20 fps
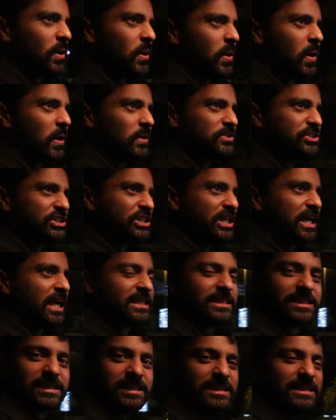Oh
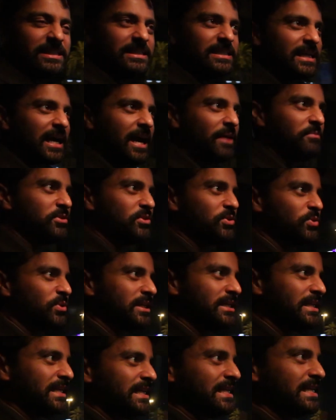shit, I'm
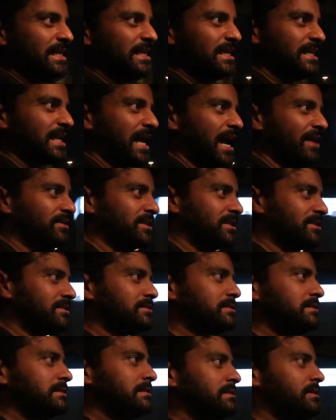doing illegal driving.
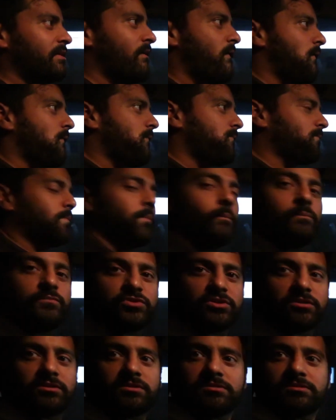
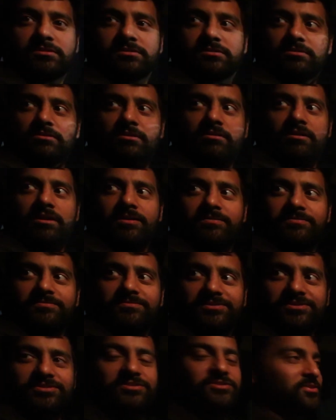Sorry, Sissy, you alright?
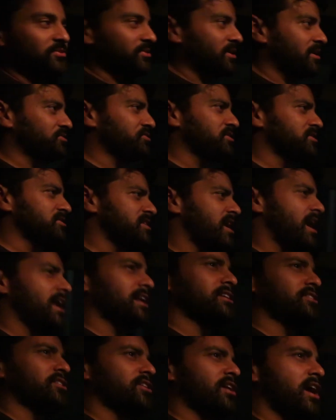She's okay. She's
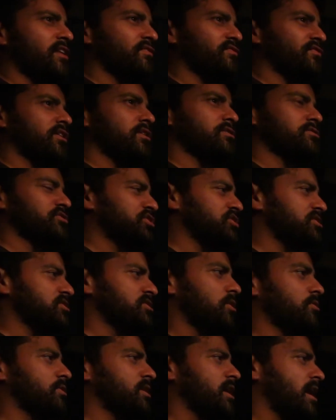nodding her head, folks.
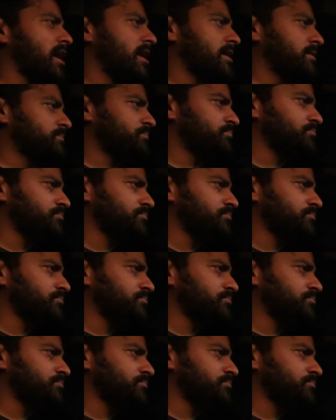She's okay.